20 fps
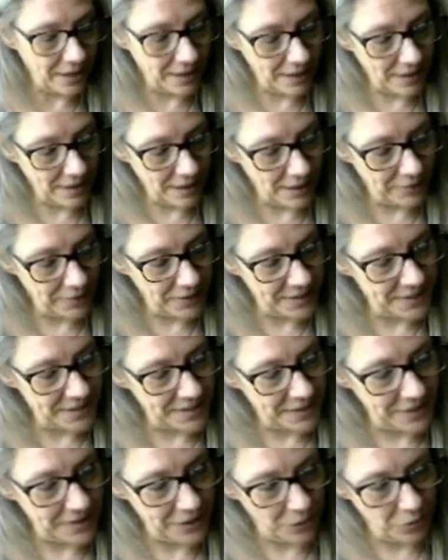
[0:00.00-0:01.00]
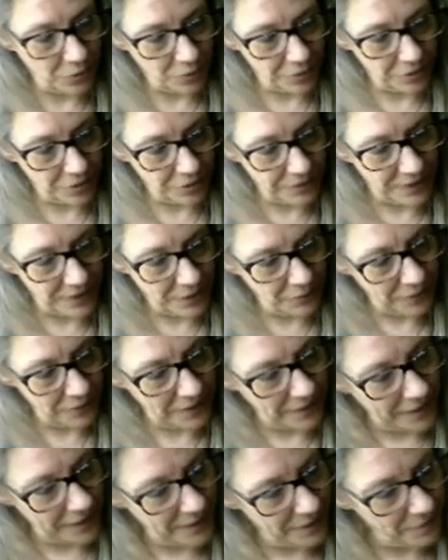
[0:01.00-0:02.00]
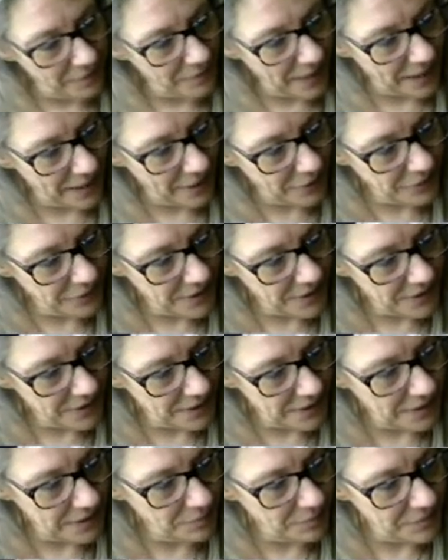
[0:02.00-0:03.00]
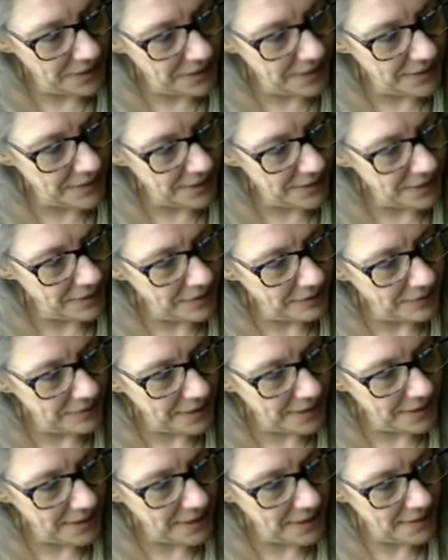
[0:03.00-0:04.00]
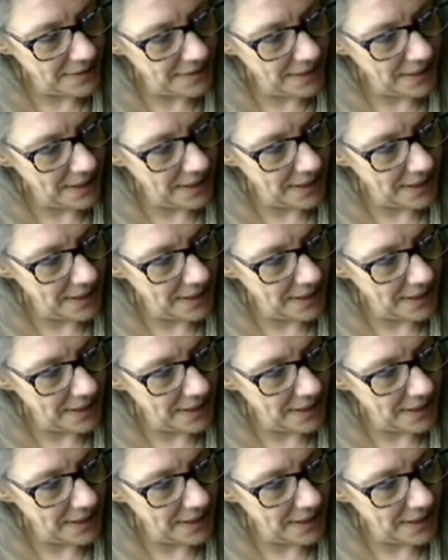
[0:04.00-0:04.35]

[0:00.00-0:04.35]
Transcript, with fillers: I want to see the order that we lay them out in because I don't think they said.